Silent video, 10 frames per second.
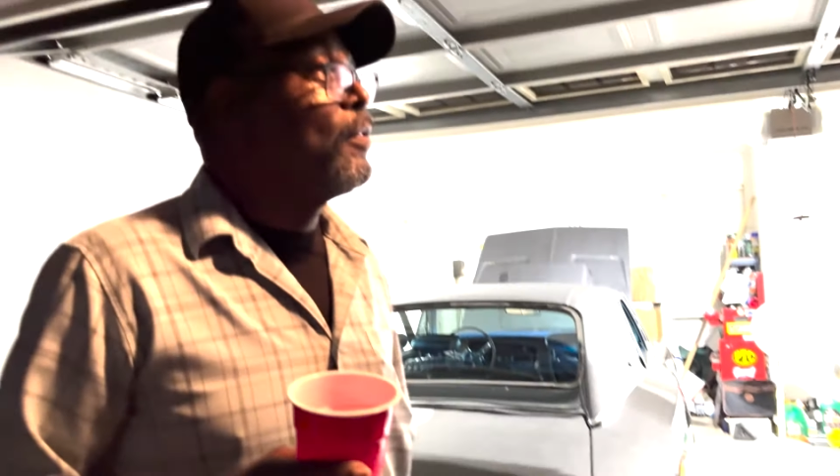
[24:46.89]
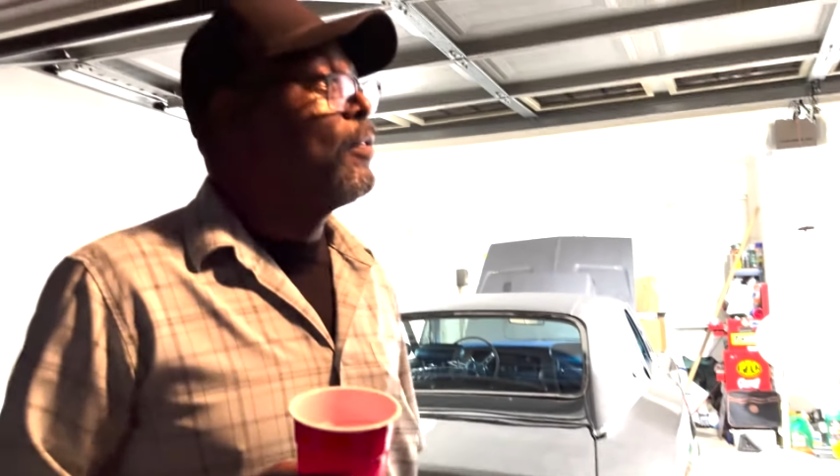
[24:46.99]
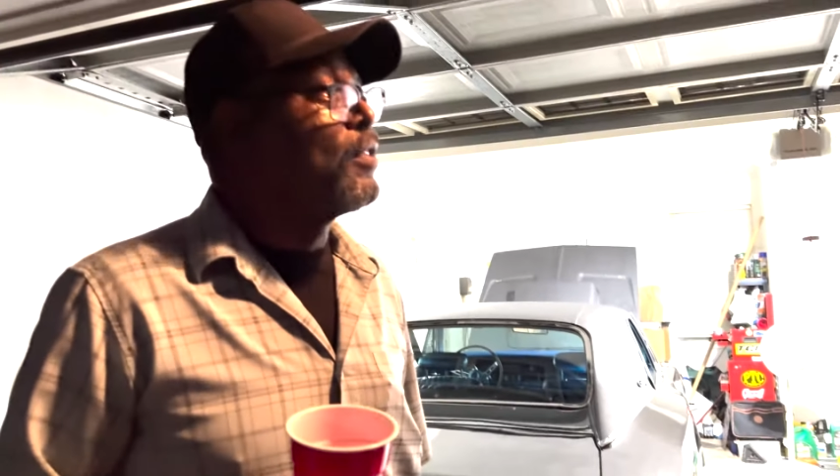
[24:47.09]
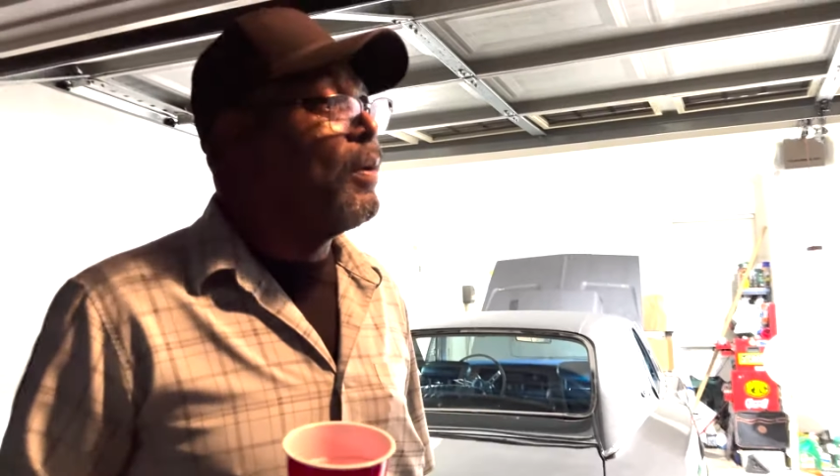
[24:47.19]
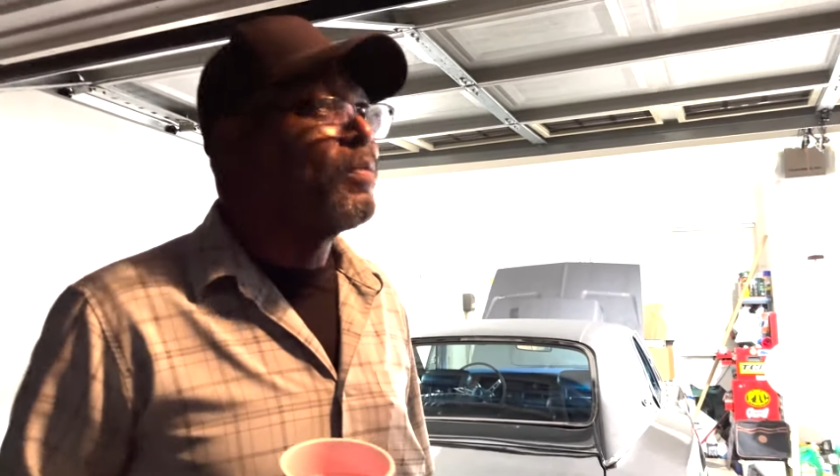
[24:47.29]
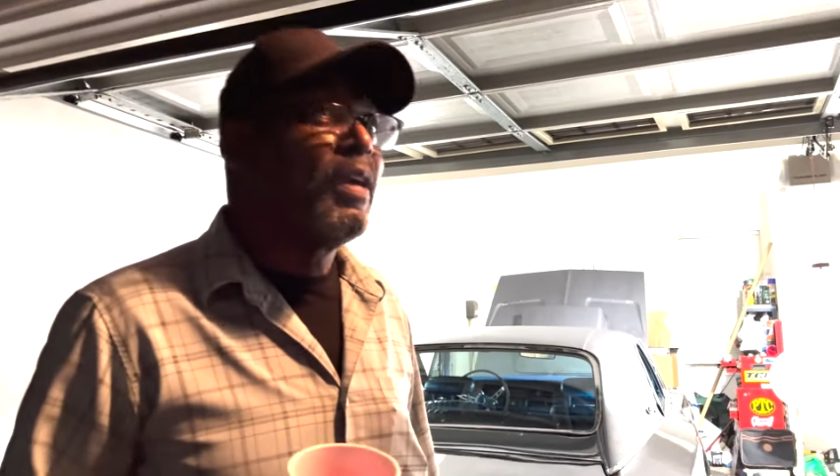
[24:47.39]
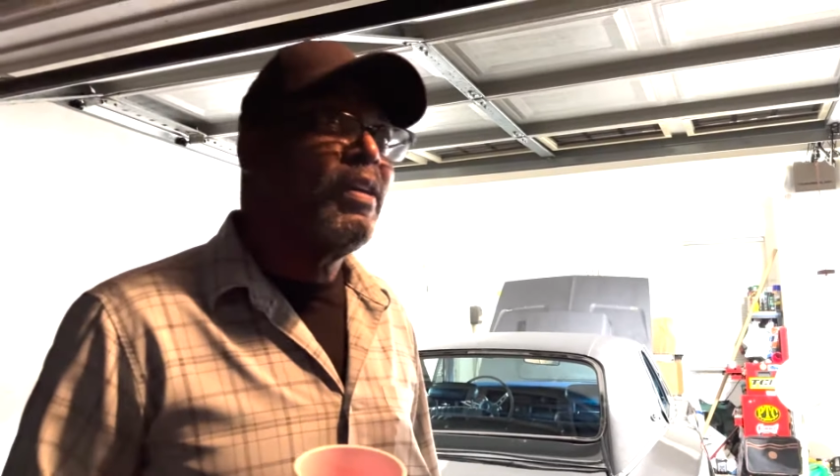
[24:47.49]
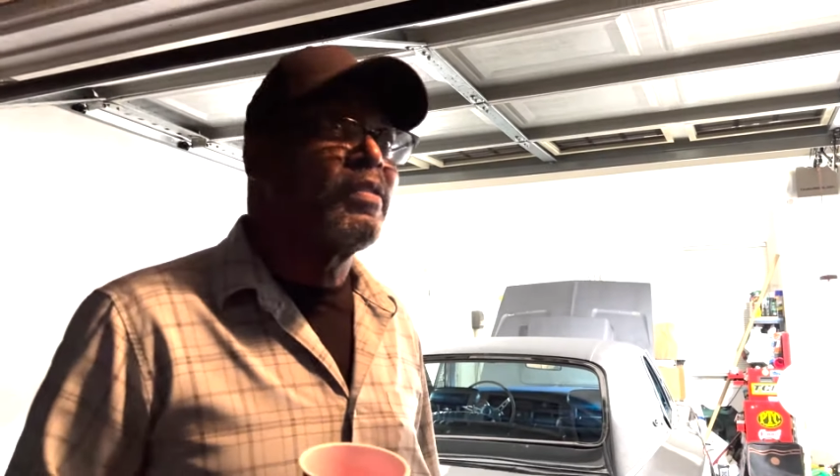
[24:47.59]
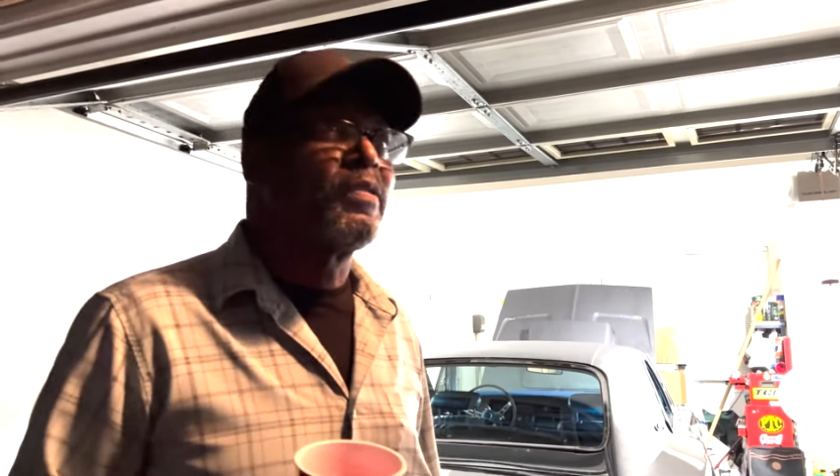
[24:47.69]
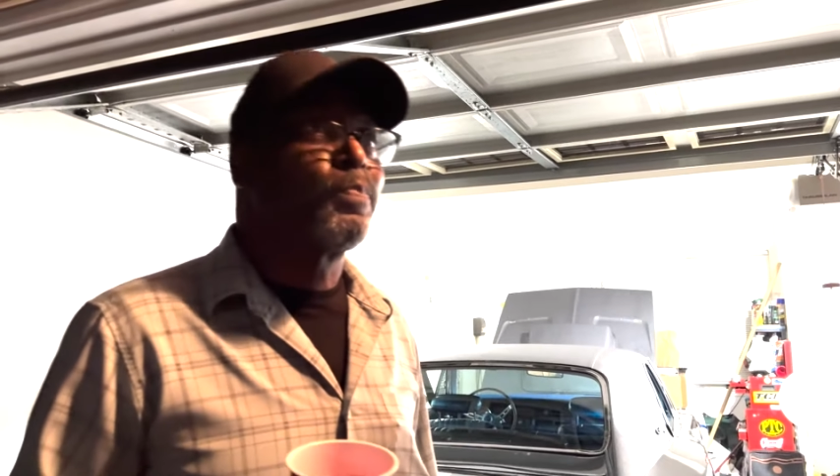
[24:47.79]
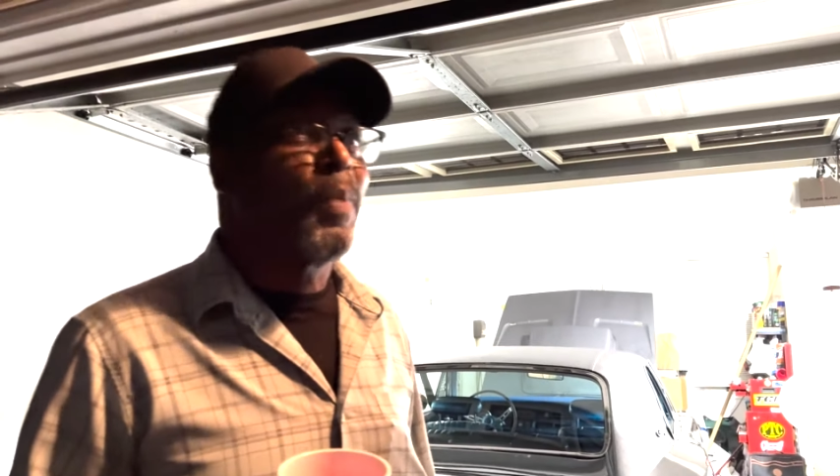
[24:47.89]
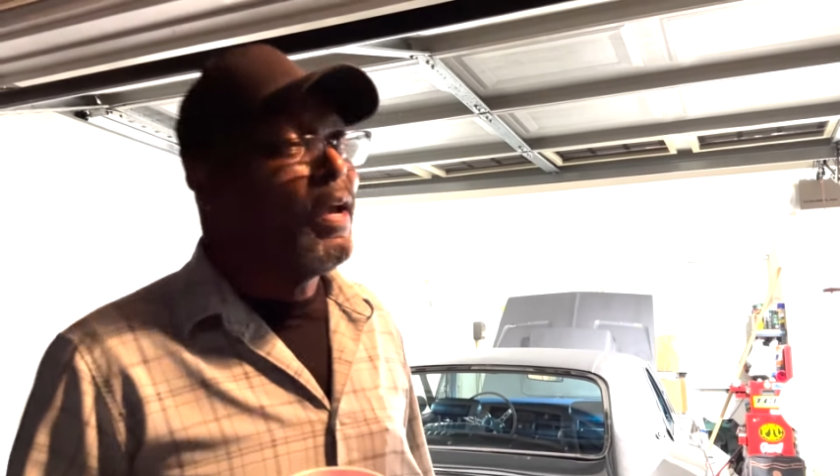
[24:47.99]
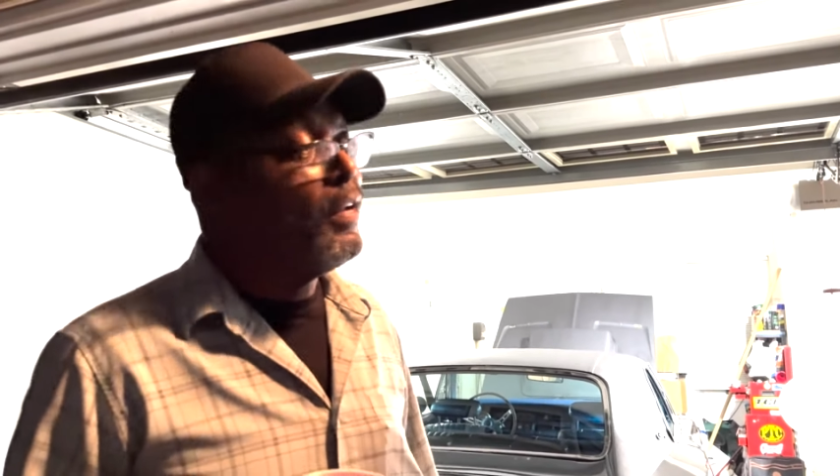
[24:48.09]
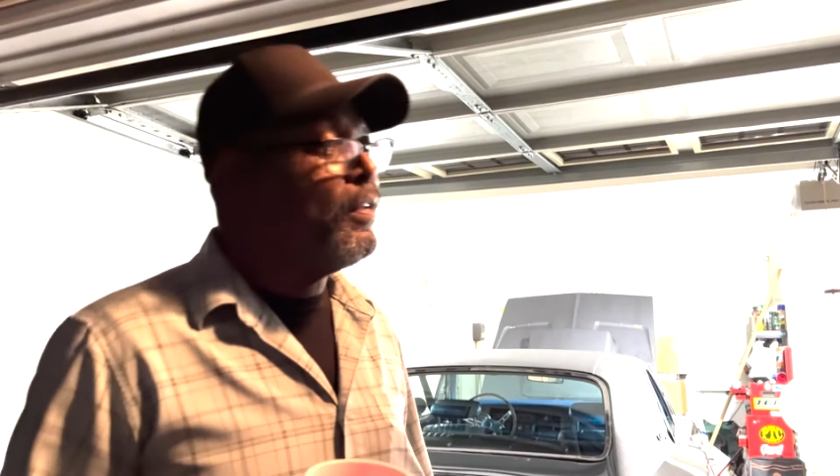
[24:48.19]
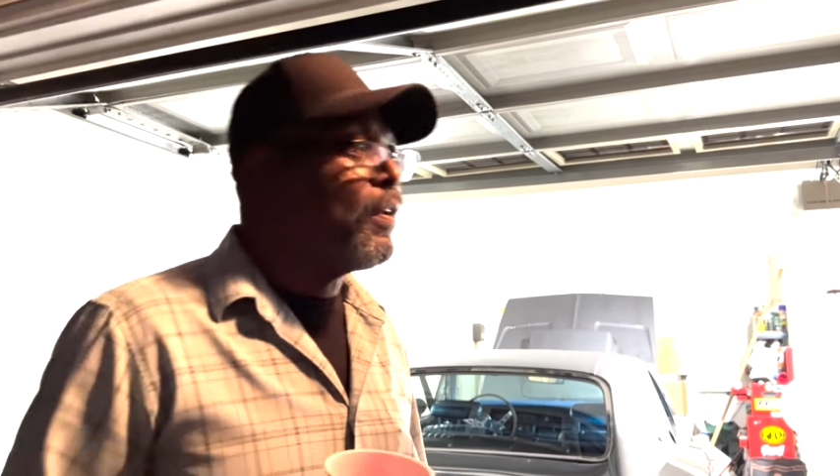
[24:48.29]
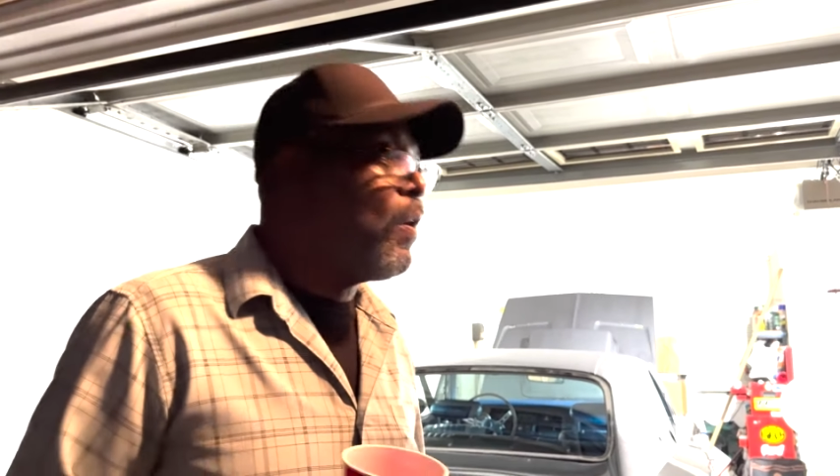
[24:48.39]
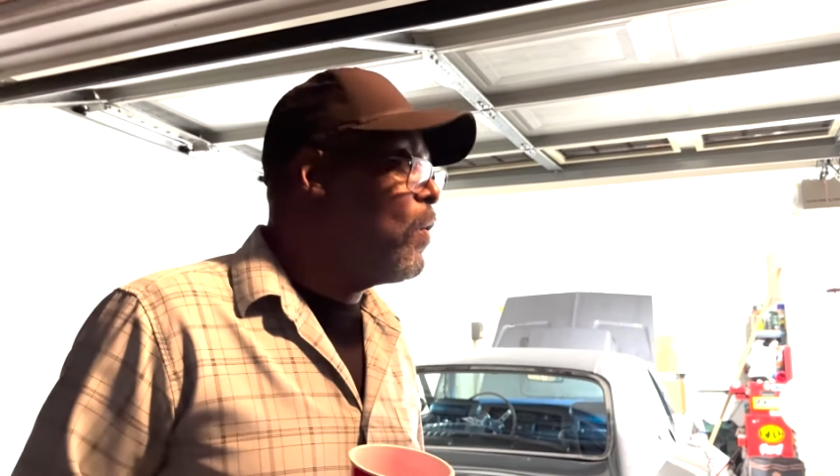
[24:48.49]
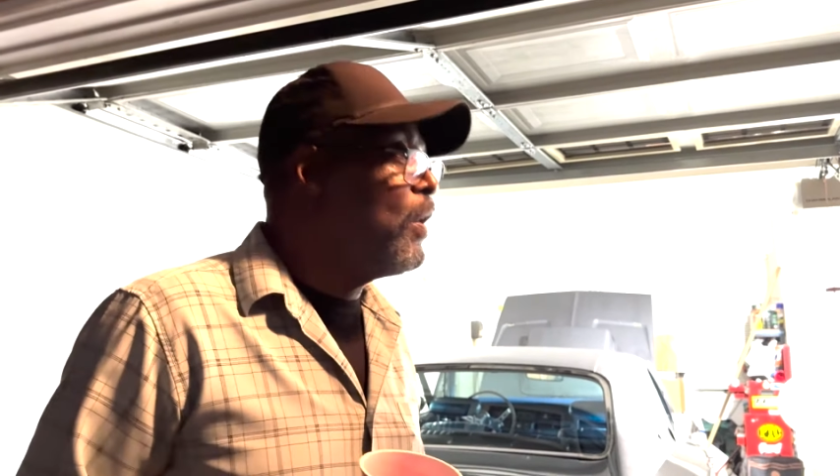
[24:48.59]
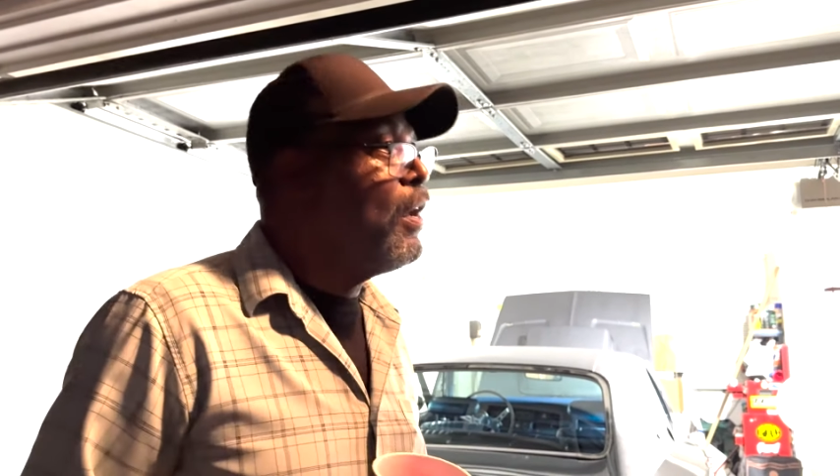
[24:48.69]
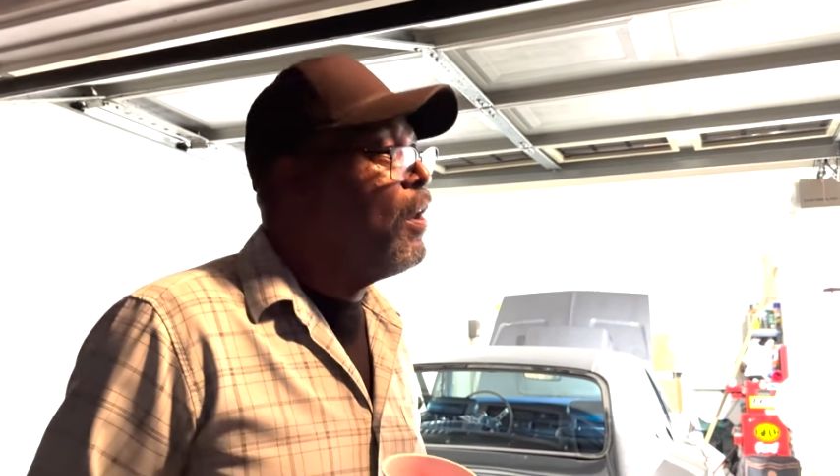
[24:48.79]
7 seconds is spank this all
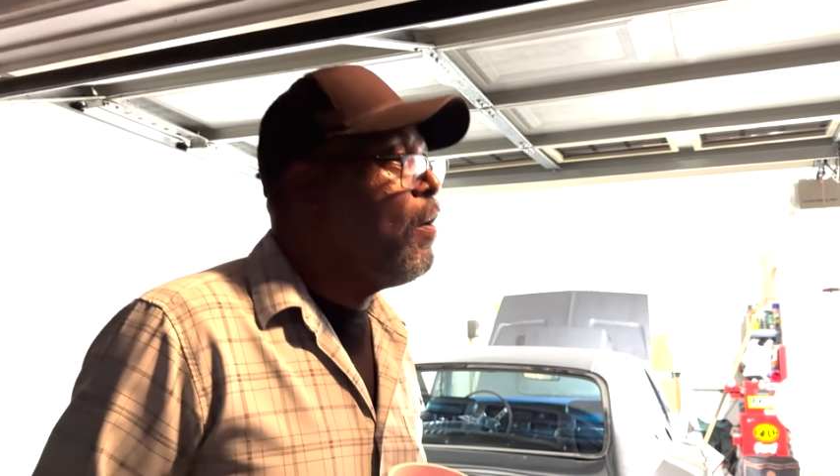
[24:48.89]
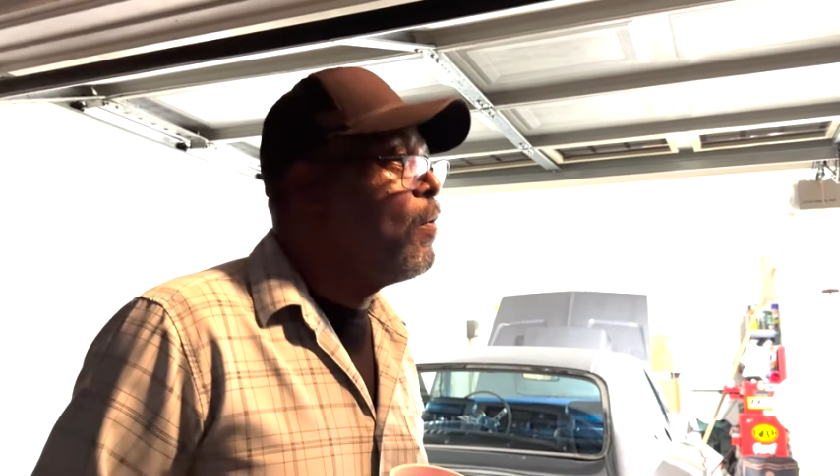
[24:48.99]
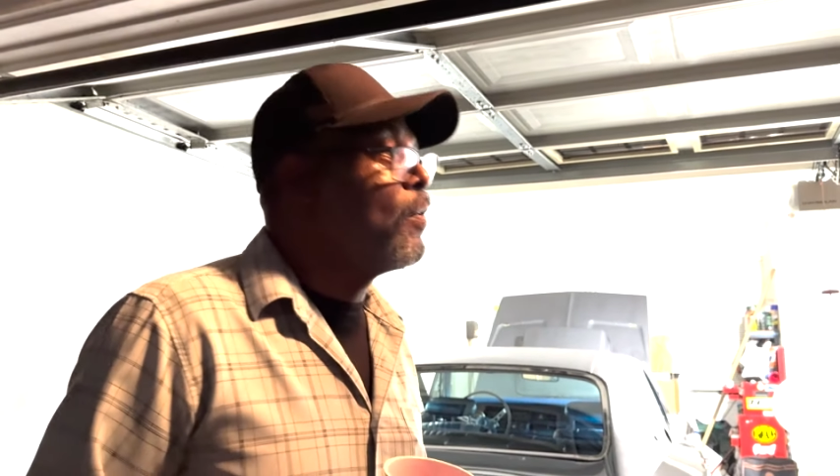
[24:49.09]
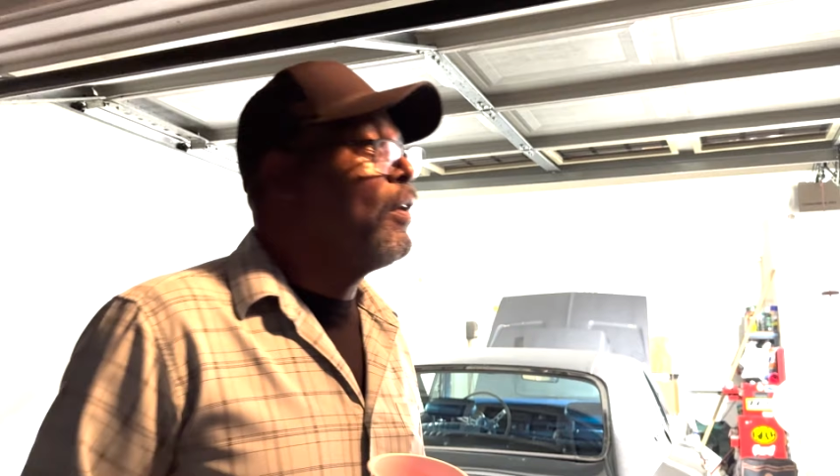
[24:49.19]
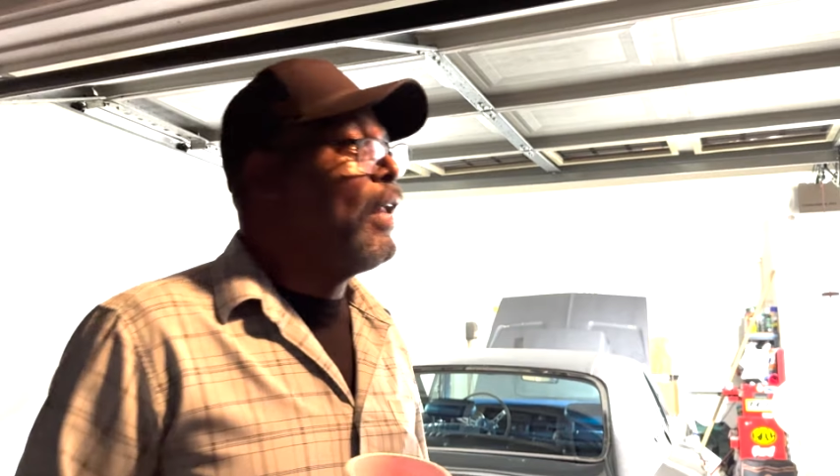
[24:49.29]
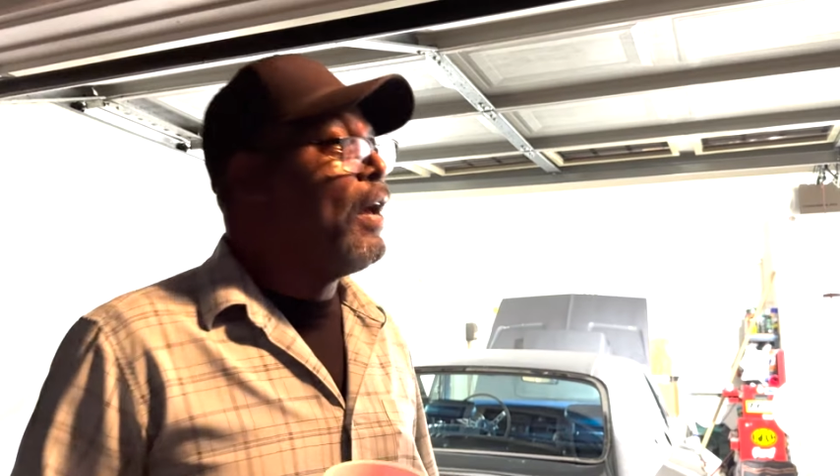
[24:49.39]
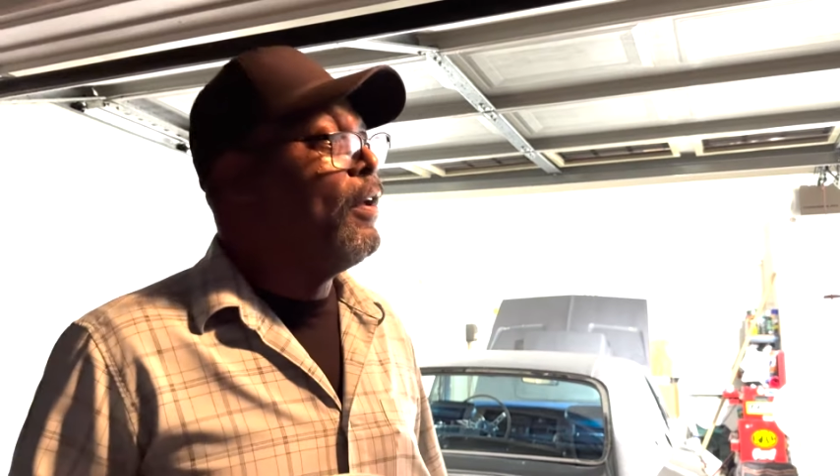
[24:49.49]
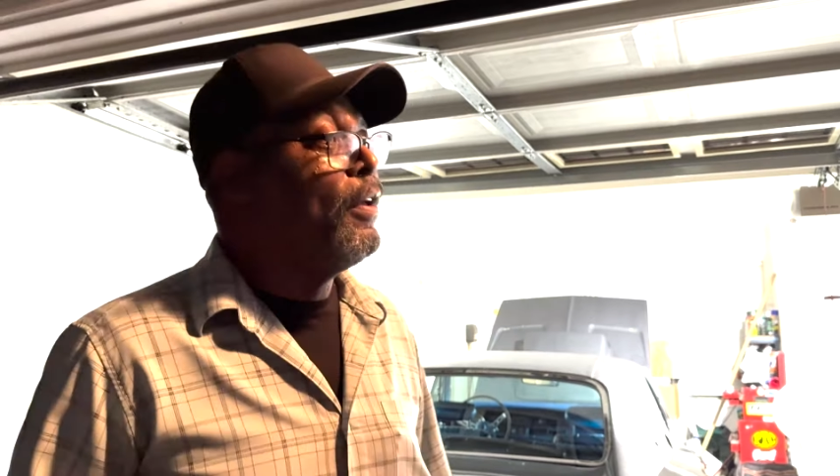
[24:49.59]
day long, and